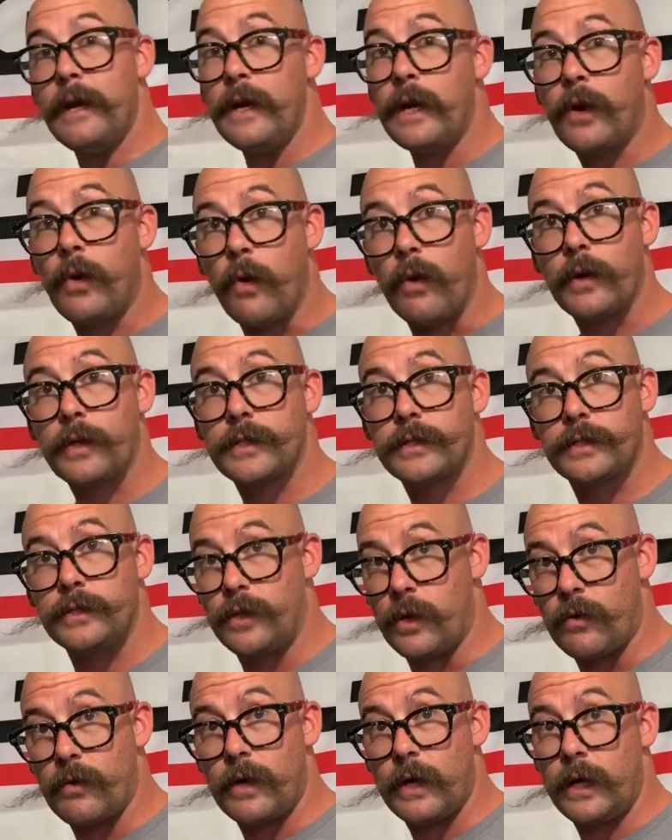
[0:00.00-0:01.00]
any quirks
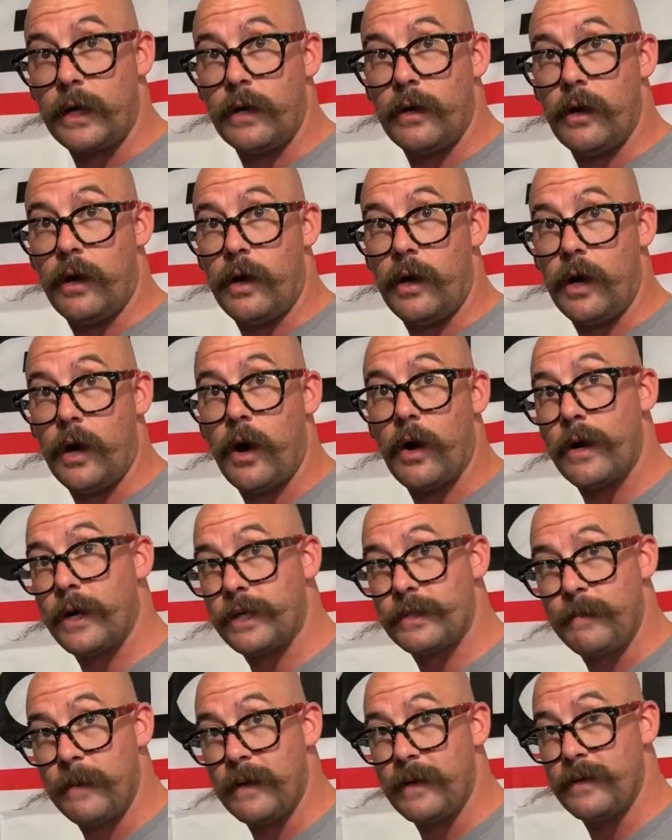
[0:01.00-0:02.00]
during uh, our
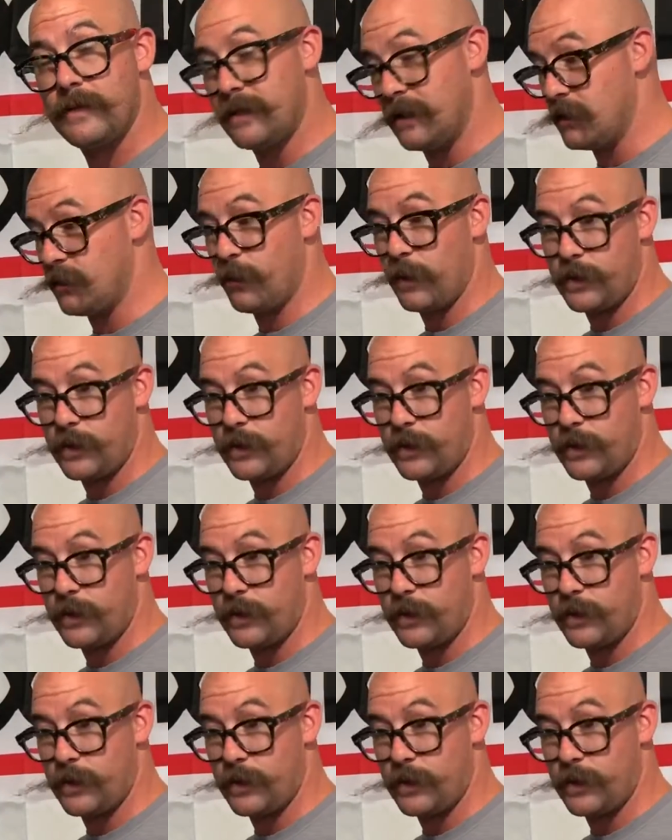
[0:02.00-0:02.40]
experiences,